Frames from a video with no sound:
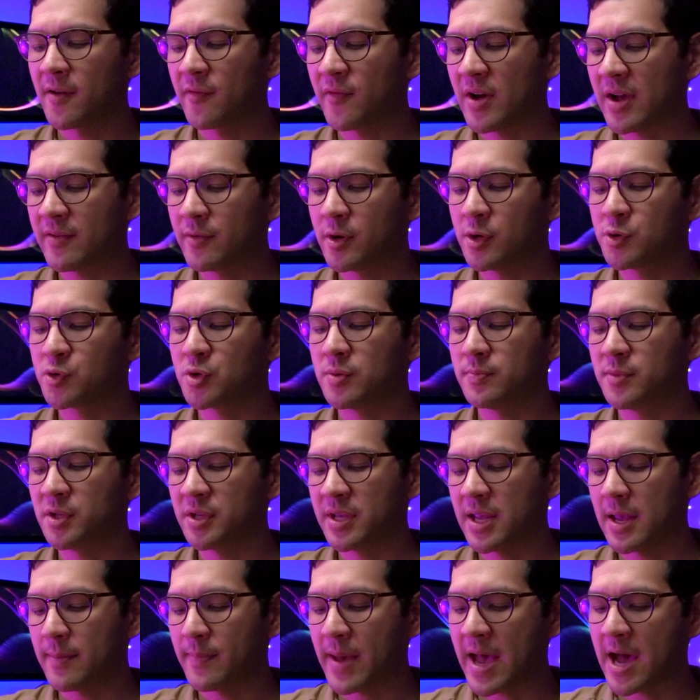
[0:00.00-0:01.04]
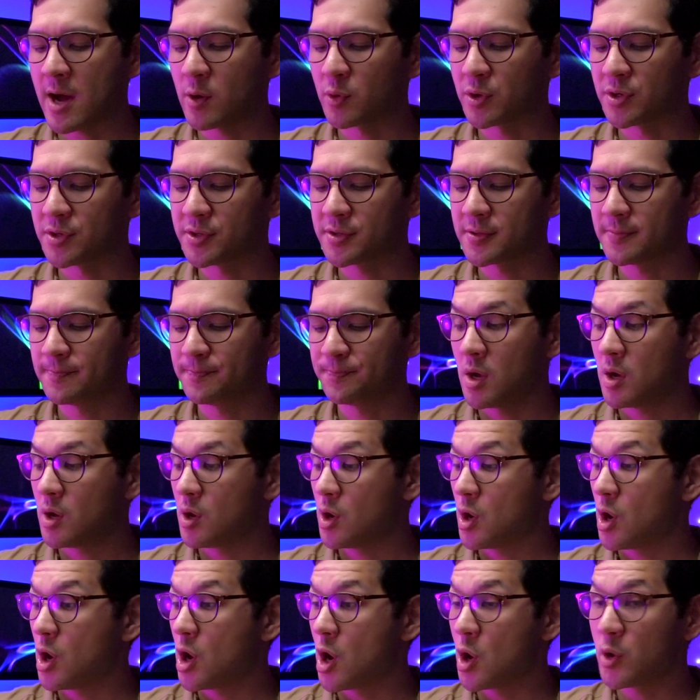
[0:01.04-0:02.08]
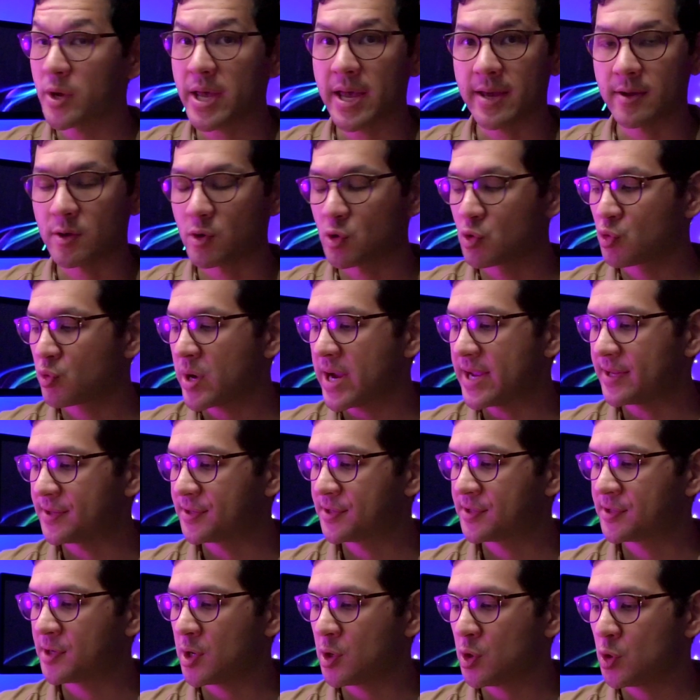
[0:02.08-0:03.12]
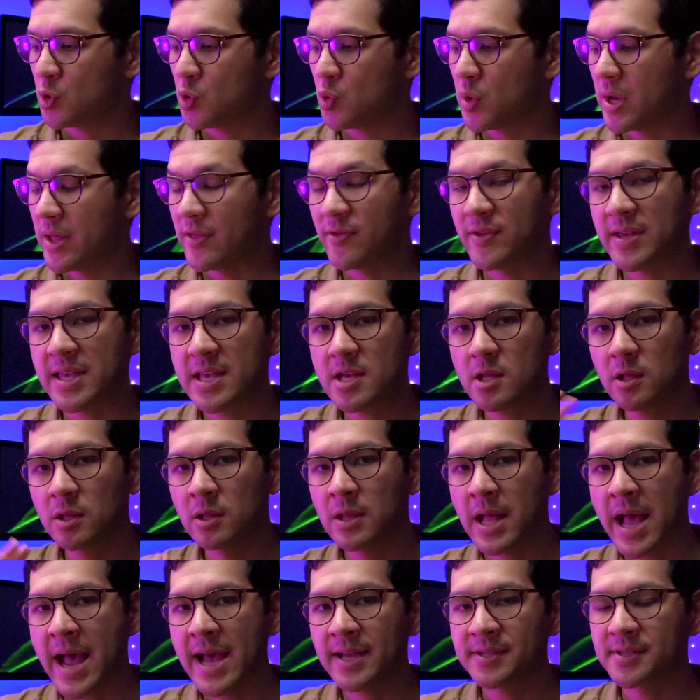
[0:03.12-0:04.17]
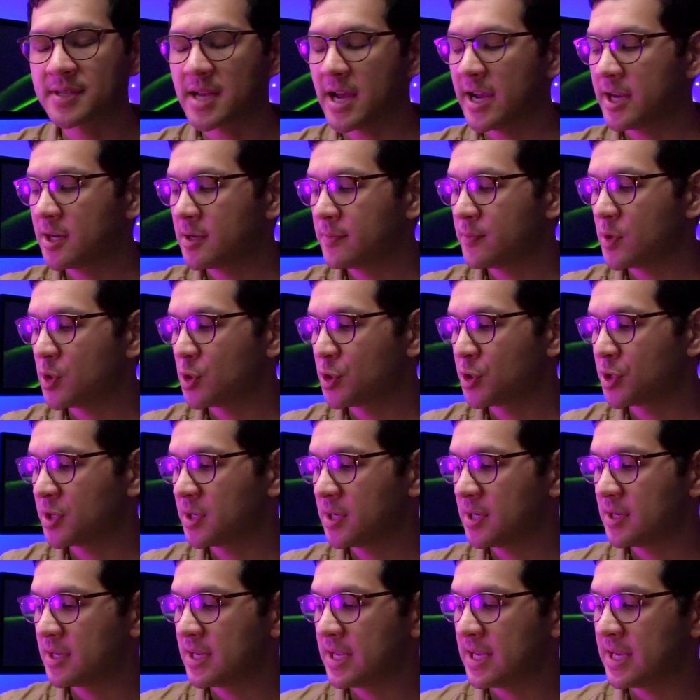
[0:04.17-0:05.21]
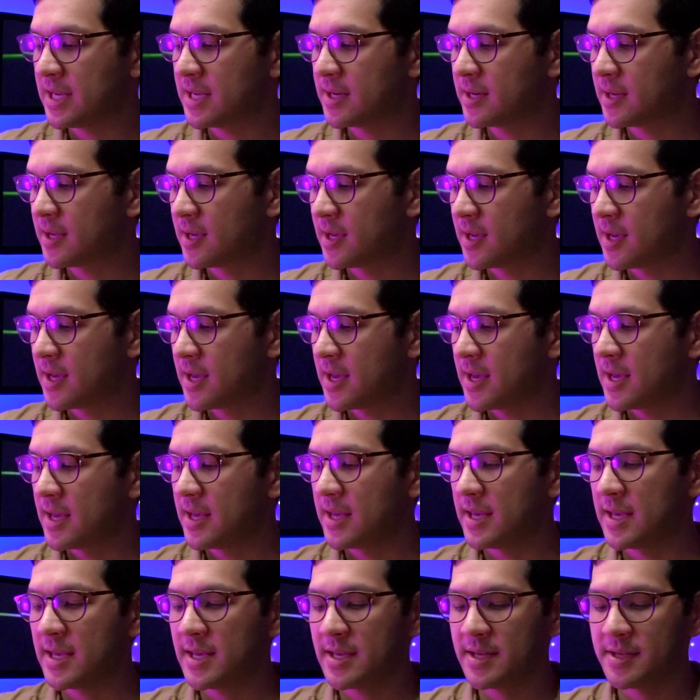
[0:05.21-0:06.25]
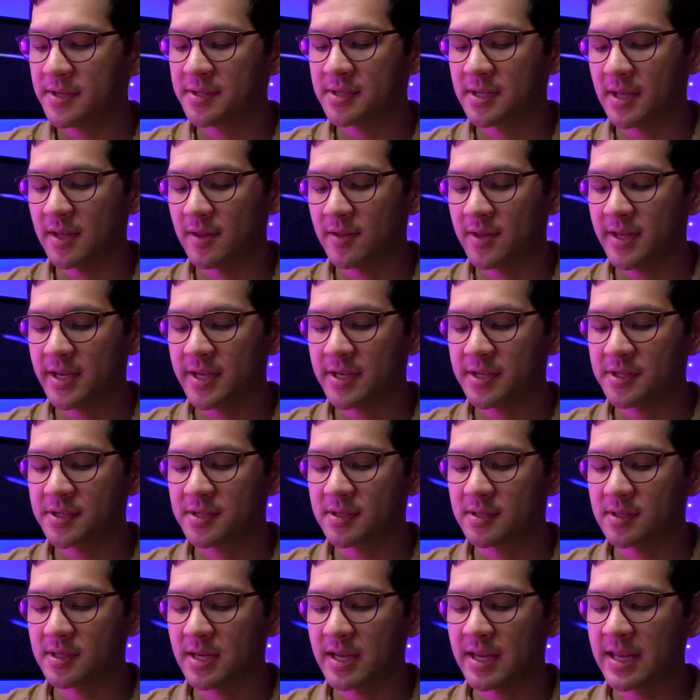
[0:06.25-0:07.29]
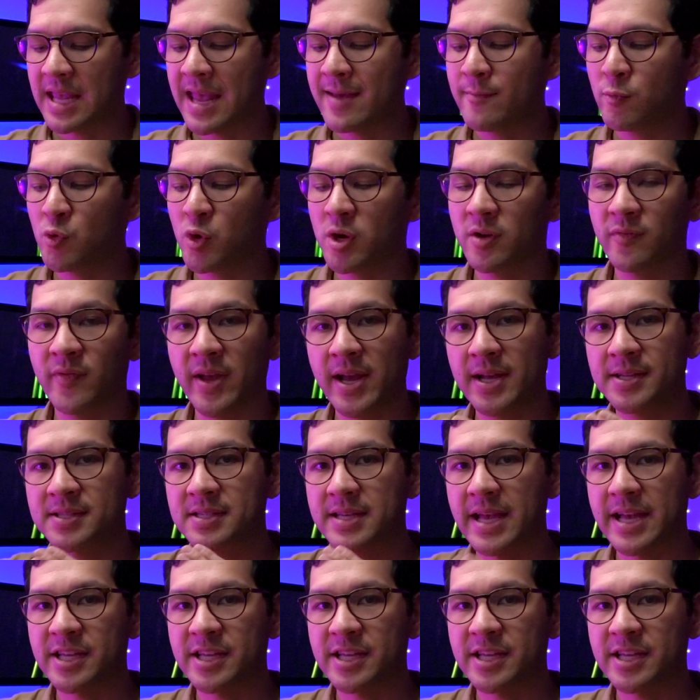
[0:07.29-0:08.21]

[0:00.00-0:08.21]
500 milliamp hours. Okay, great. So the last item you're gonna need is this Game Boy Advance